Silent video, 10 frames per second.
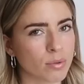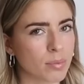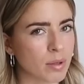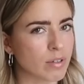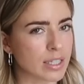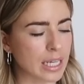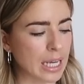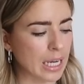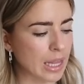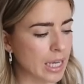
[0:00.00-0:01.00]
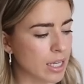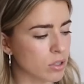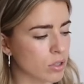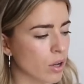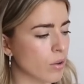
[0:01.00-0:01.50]
want to be risking anything.
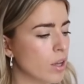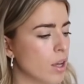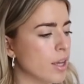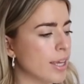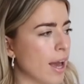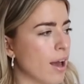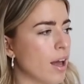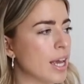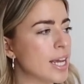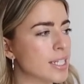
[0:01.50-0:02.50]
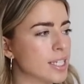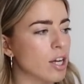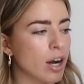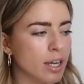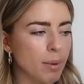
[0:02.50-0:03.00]
So yeah, it is a
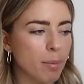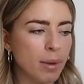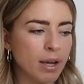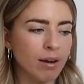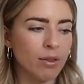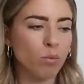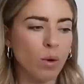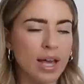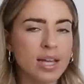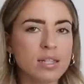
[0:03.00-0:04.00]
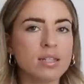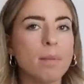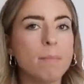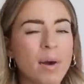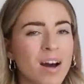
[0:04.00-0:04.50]
tiny bit big around the waist,
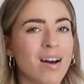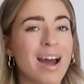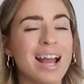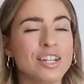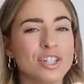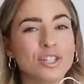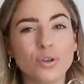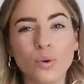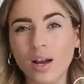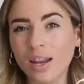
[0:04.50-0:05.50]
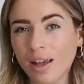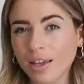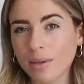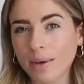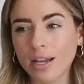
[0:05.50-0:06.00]
but I actually do quite
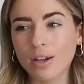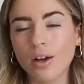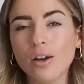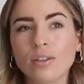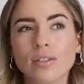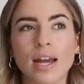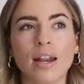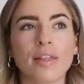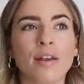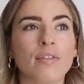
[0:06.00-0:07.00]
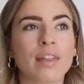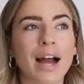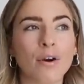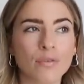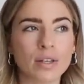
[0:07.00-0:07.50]
like the way it looks. And I think for the
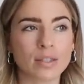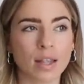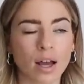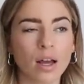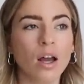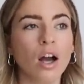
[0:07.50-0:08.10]
outfits that